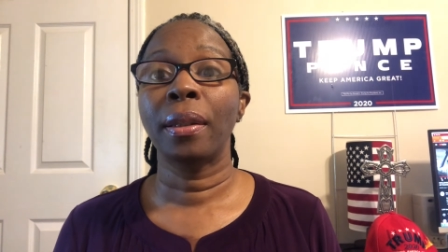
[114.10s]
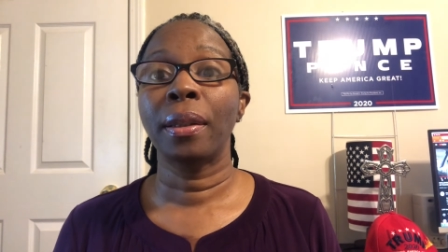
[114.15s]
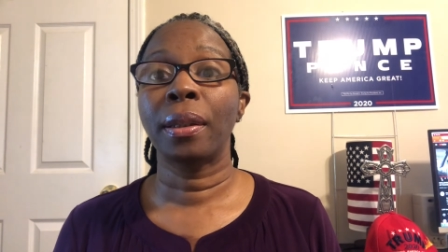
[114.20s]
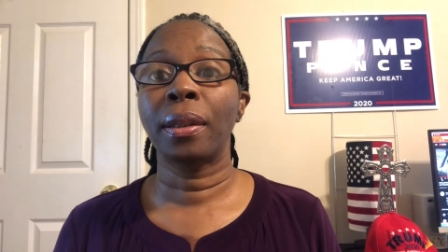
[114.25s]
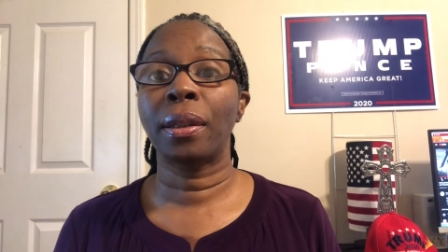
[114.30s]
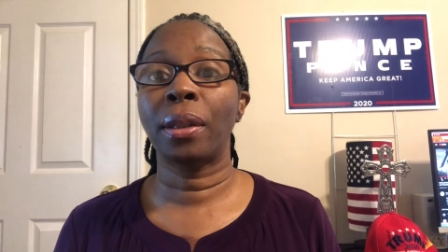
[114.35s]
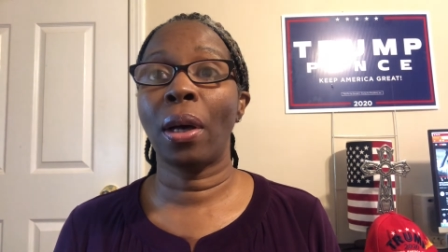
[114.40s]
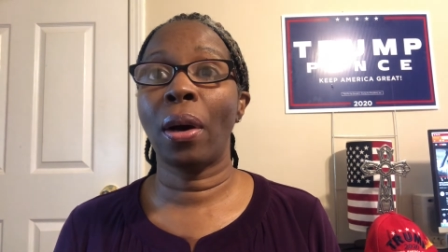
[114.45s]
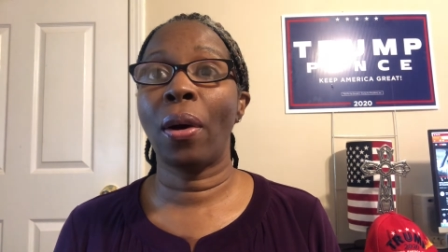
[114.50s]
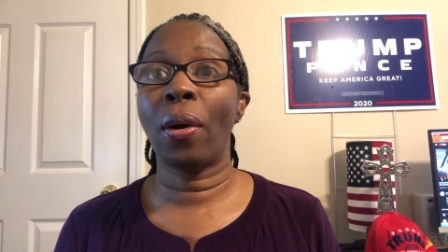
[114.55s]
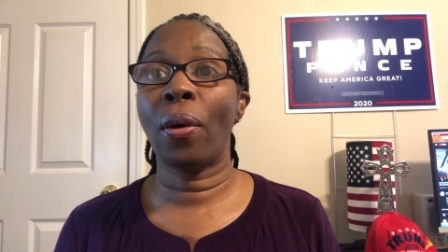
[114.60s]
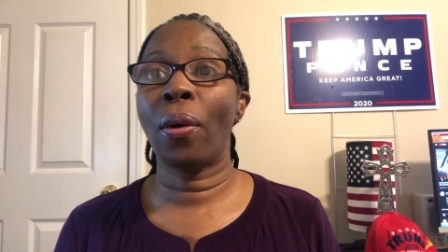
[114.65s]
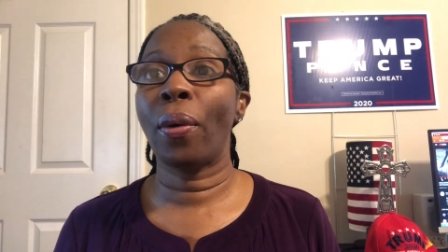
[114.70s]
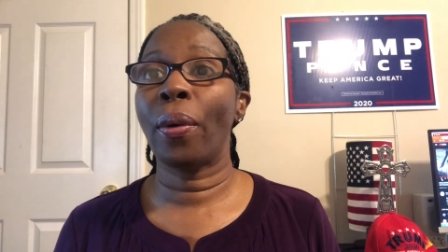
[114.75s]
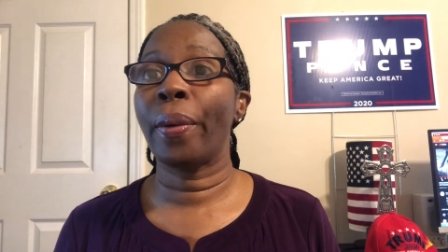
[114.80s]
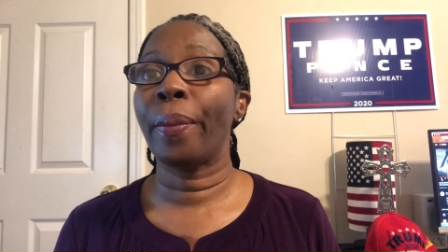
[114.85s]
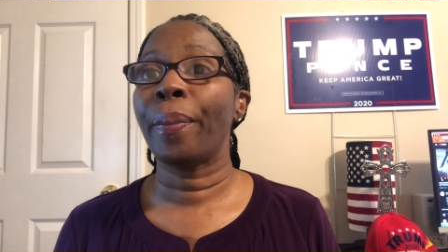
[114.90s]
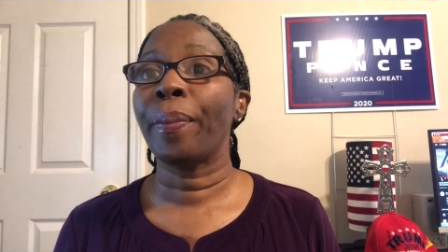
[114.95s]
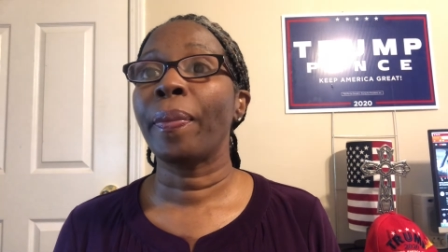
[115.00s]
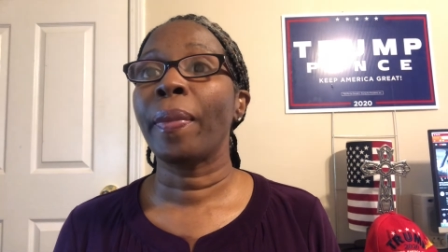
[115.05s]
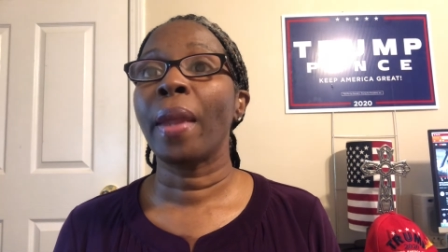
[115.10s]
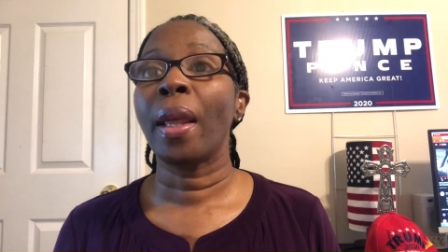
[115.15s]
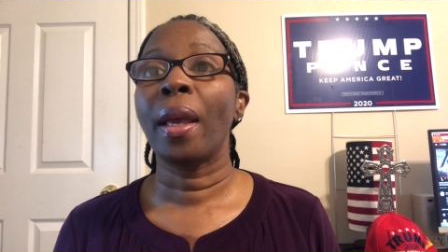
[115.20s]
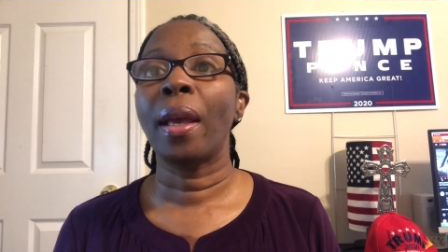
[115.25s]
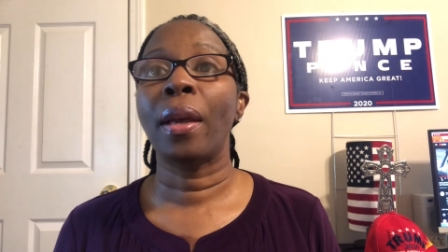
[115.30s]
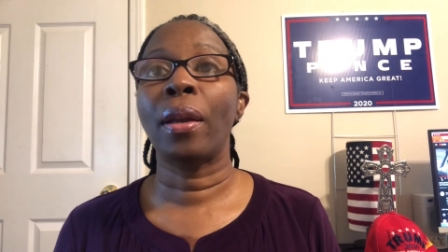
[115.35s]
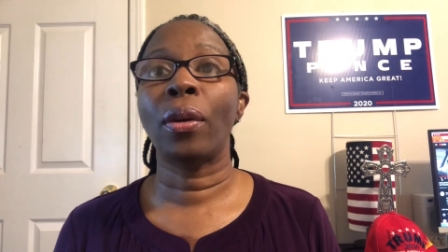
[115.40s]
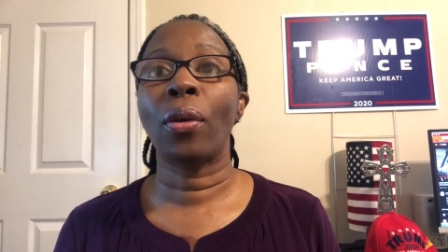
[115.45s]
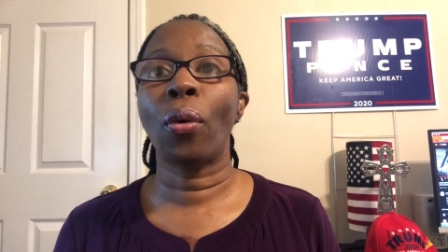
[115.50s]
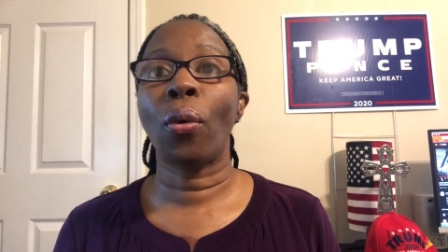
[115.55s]
So
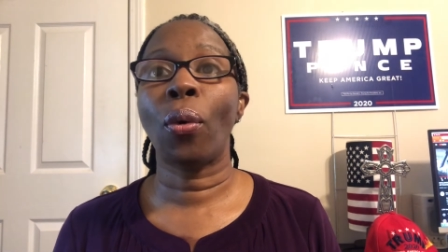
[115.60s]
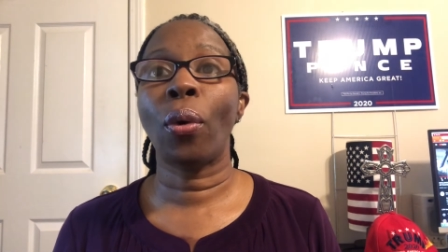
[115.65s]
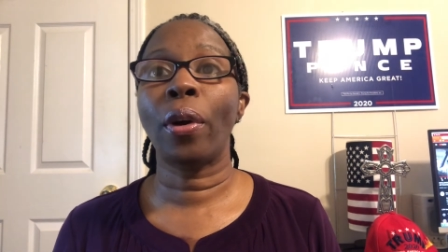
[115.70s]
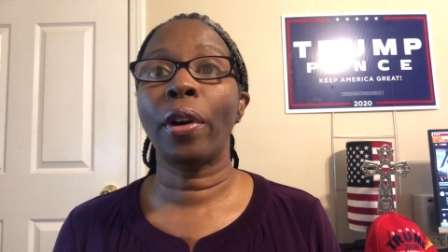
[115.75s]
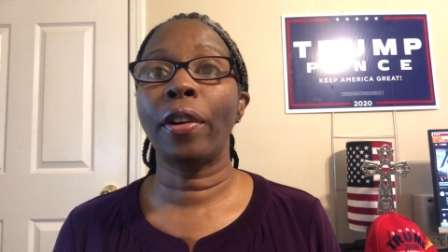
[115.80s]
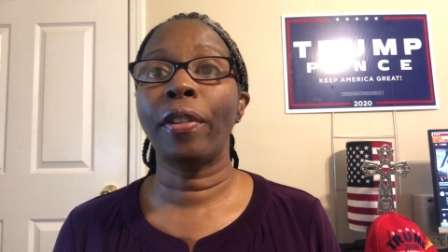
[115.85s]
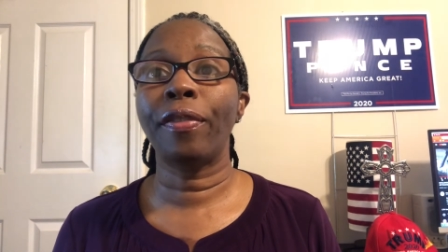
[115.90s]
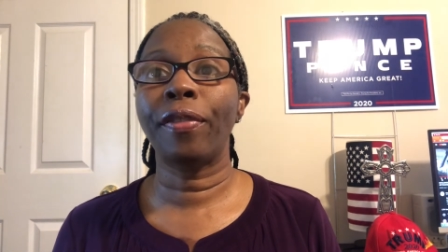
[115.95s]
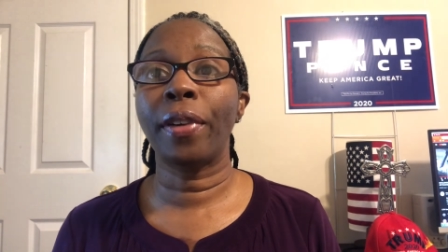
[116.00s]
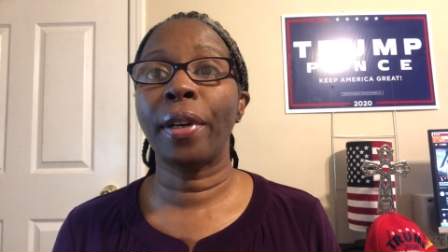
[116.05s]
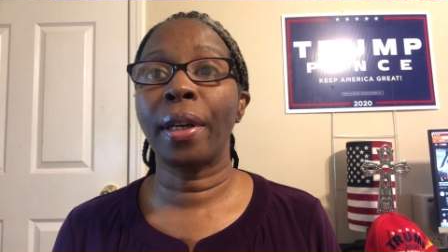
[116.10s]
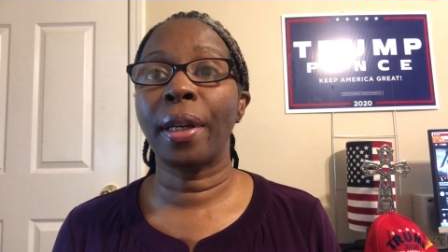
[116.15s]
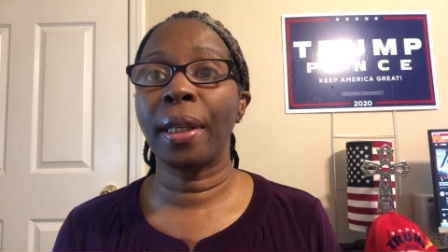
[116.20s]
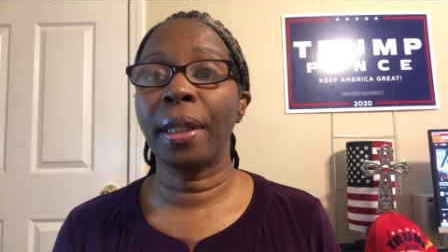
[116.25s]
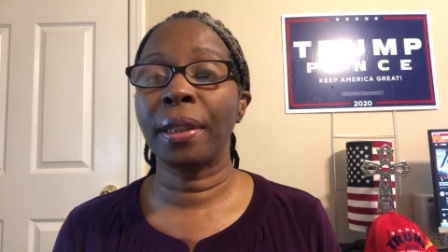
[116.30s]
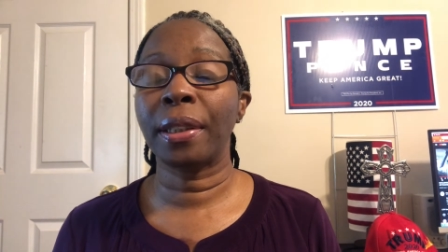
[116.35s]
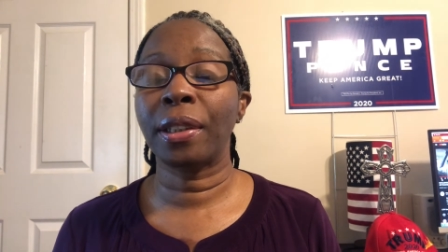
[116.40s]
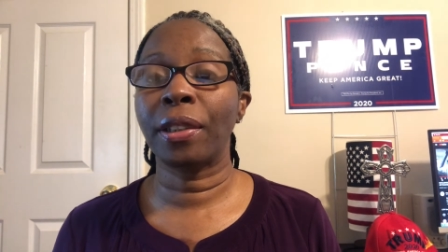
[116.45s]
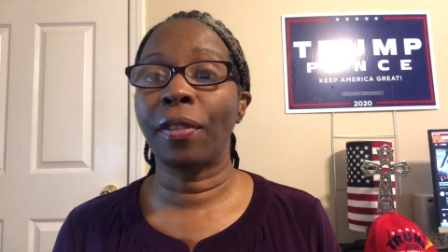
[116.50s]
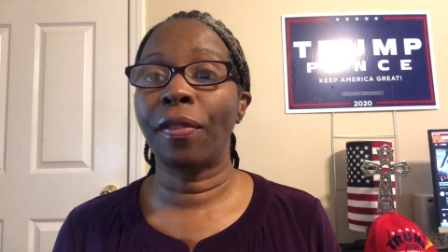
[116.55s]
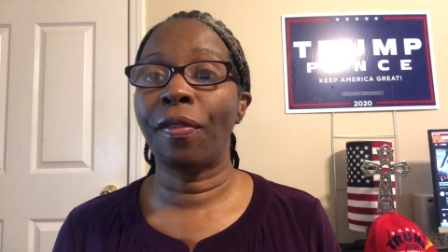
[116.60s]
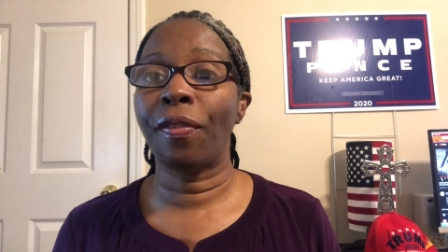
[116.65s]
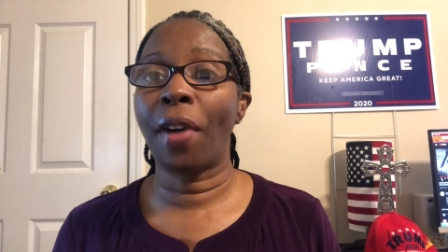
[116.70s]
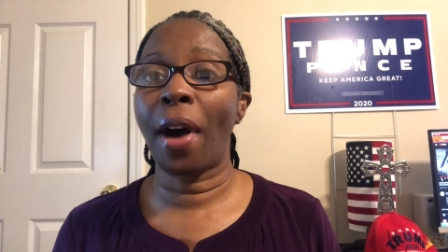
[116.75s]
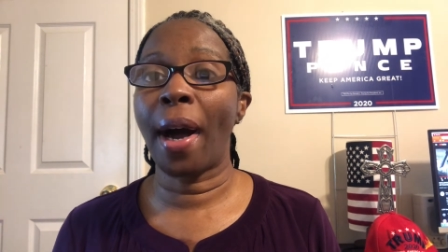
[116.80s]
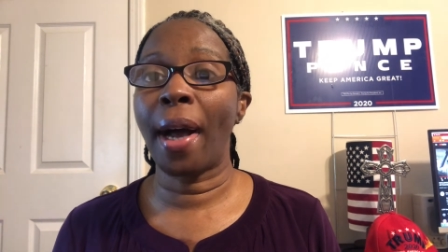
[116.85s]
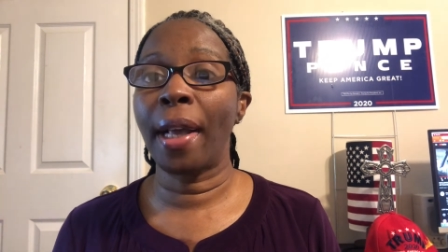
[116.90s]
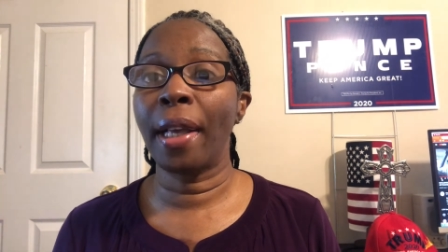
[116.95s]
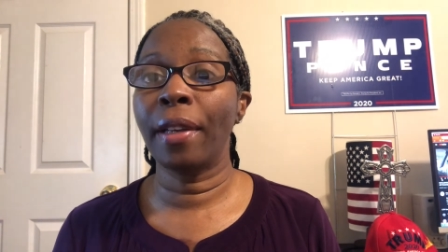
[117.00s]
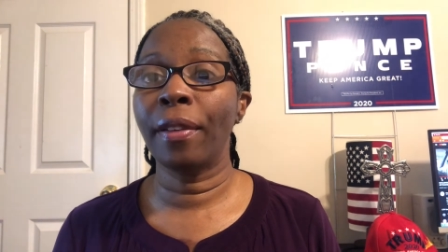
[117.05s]
in order for us to
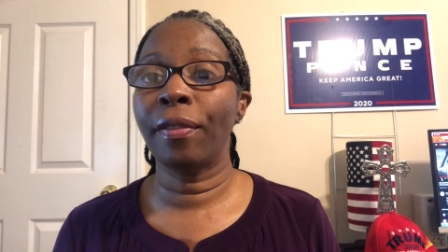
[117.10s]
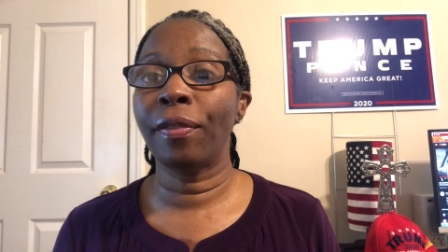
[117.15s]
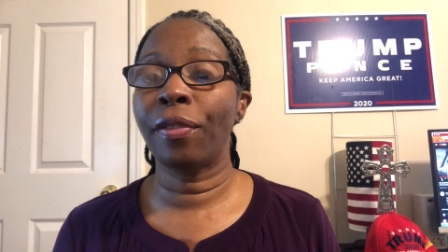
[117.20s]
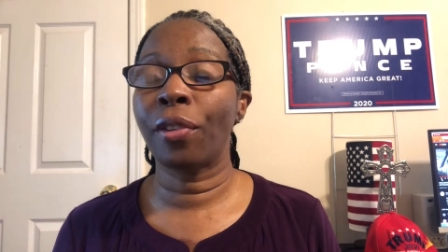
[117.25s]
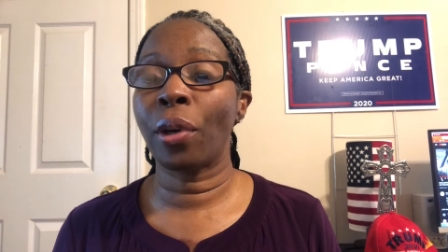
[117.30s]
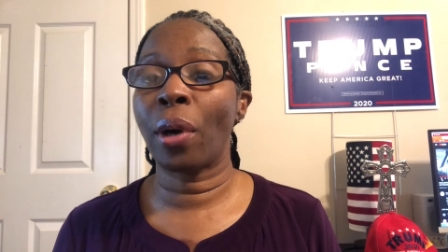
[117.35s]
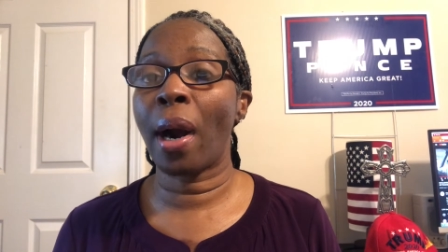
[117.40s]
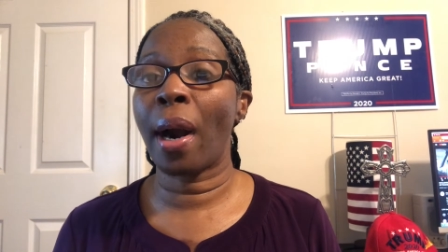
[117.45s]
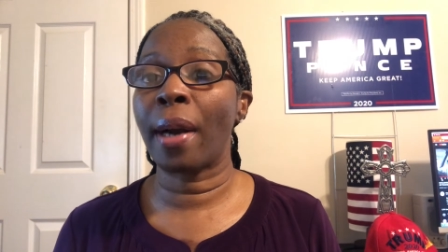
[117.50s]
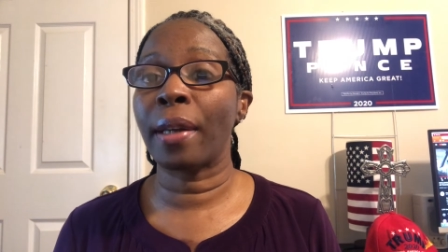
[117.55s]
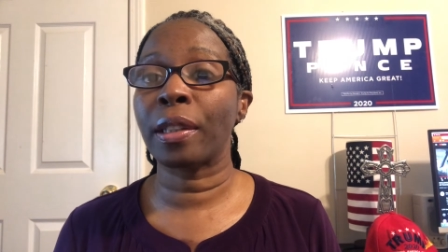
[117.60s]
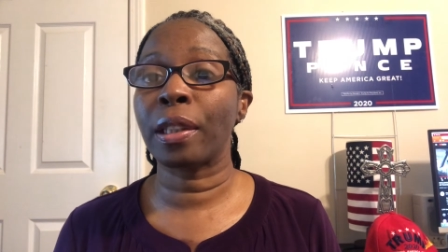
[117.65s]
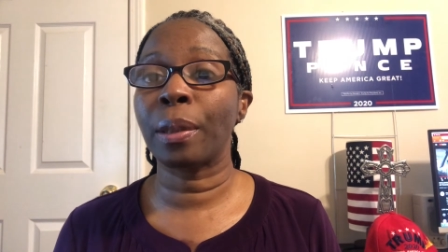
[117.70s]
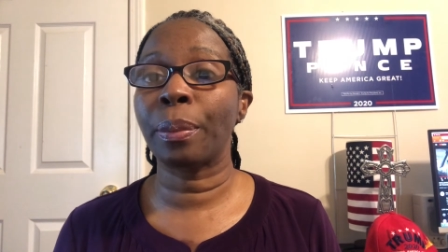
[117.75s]
fight for our